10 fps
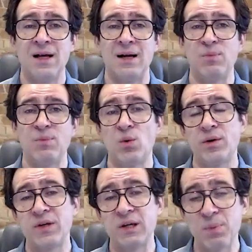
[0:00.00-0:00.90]
But
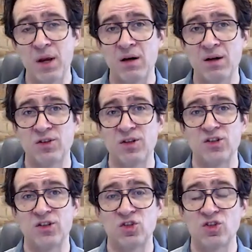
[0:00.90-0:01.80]
when we compare it to
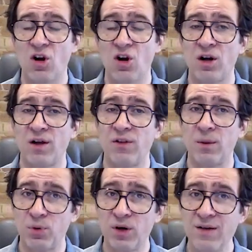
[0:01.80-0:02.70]
the start of the
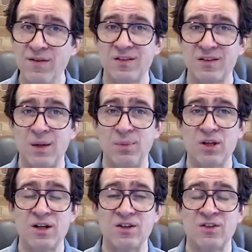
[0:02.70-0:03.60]
previous couple
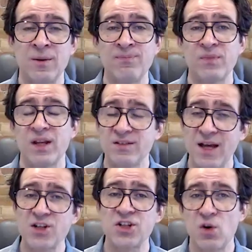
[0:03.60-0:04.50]
of years, it's
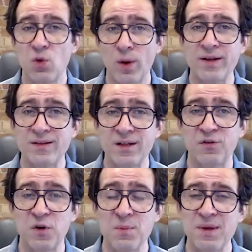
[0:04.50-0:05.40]
actually quite
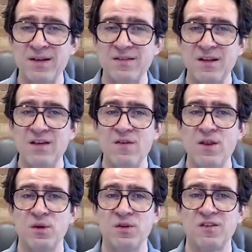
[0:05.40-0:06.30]
different, because
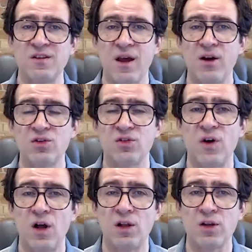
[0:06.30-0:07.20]
even though sales
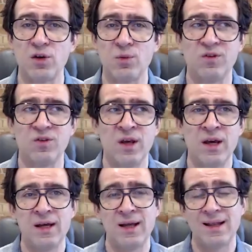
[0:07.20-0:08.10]
volumes
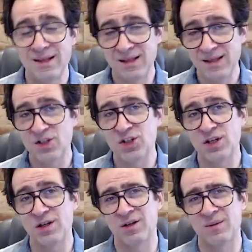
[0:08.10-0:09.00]
this
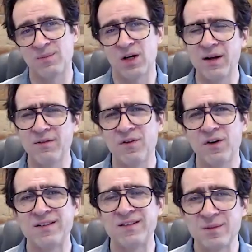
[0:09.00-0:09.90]
year are kind of
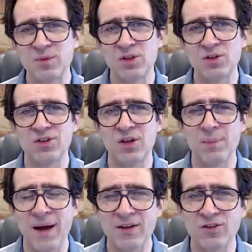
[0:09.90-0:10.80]
very similar to the
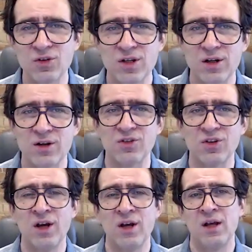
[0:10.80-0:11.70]
past 2 years,
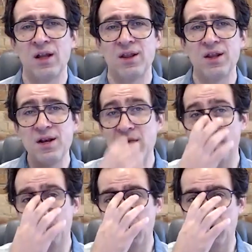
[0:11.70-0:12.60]
the
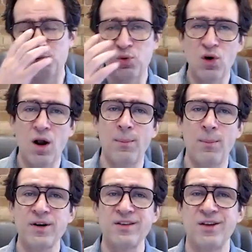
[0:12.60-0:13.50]
number of
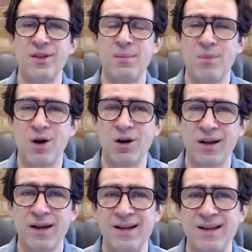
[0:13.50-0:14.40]
properties on the
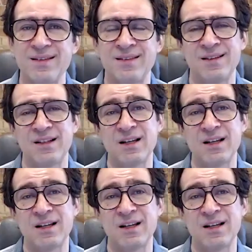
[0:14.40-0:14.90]
market is